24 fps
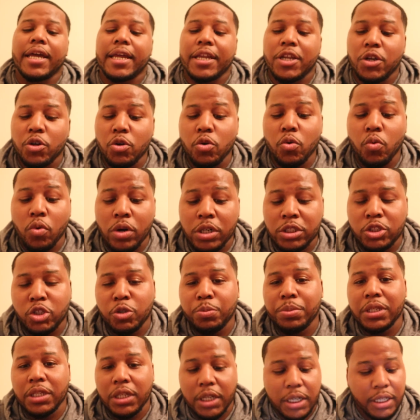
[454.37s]
You want to
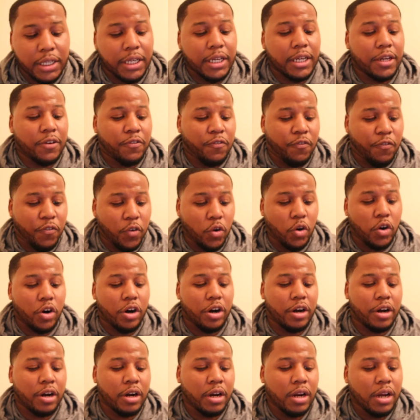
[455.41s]
be looking
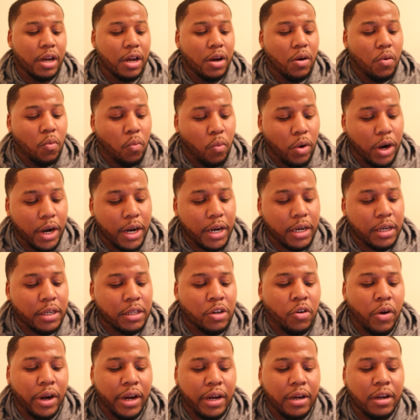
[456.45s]
for
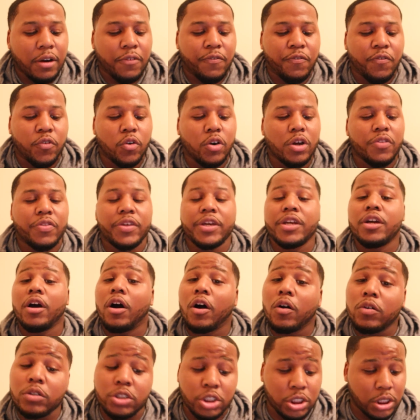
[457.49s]
one great enough for the
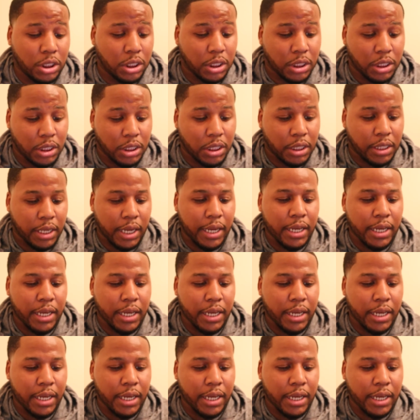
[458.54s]
Ultra League.